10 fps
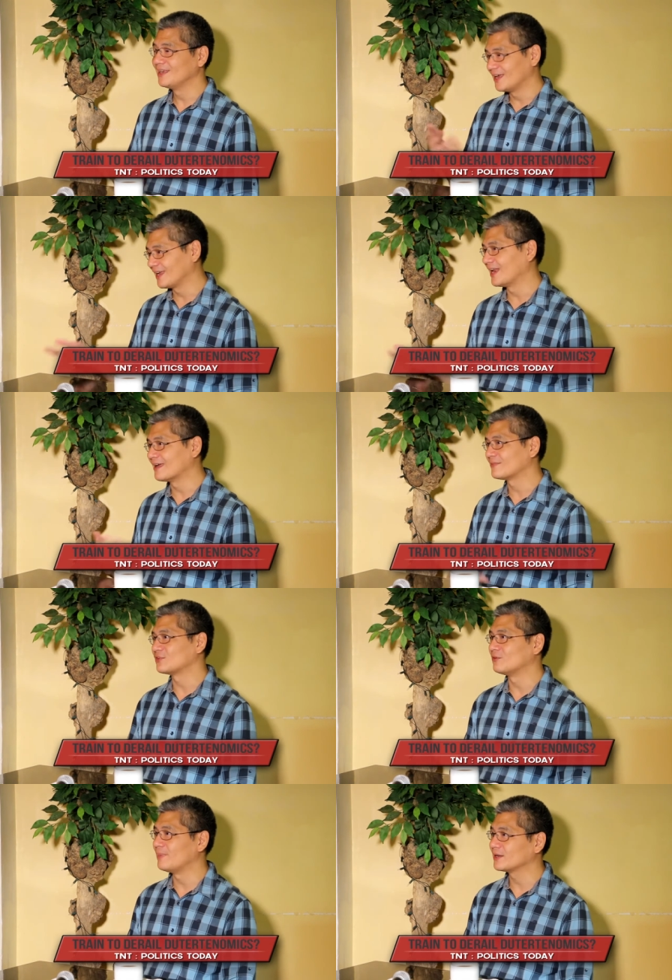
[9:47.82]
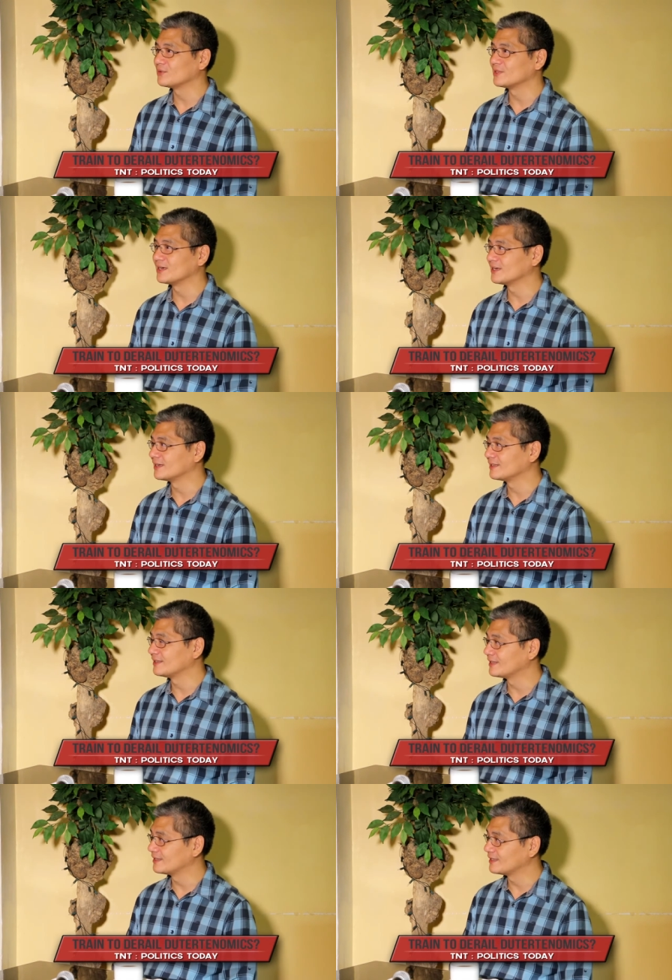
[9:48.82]
again, I have to go back to the,
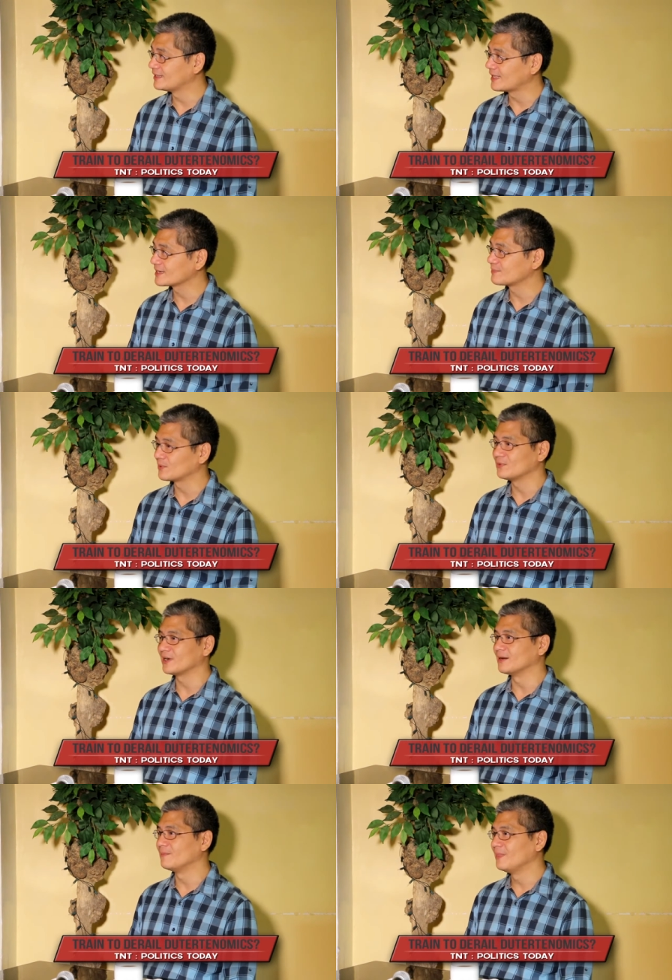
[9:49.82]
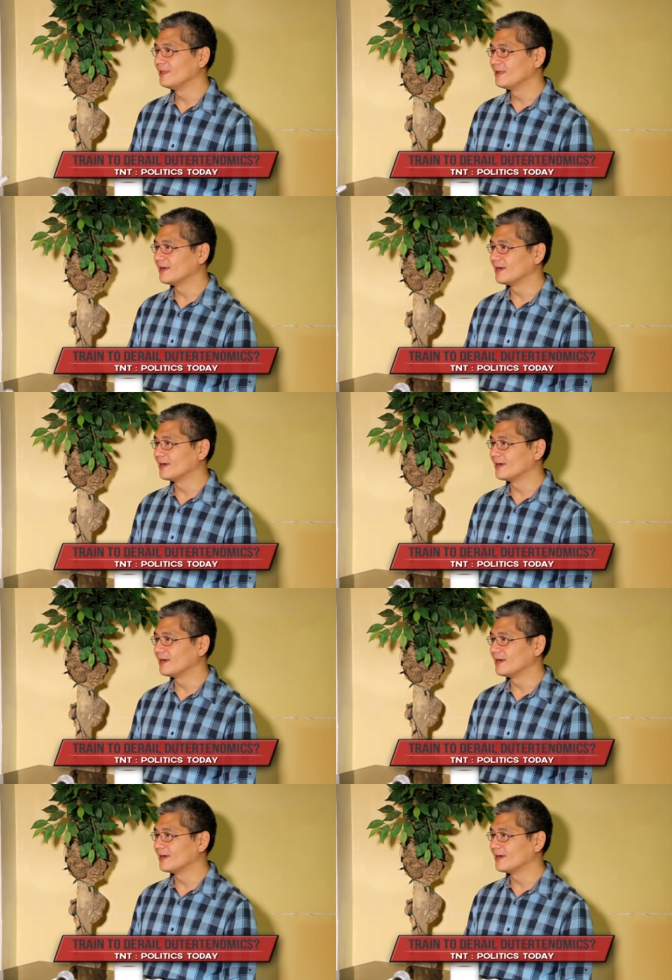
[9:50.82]
the, the tax program. Yes, yeah.